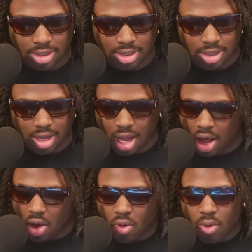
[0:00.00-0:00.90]

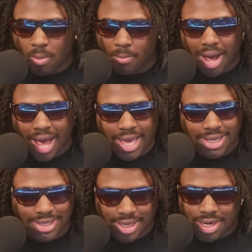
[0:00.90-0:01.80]
Oh my
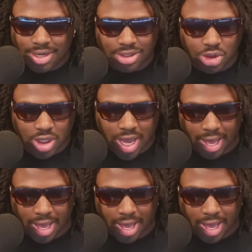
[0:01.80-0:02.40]
goodness, chat.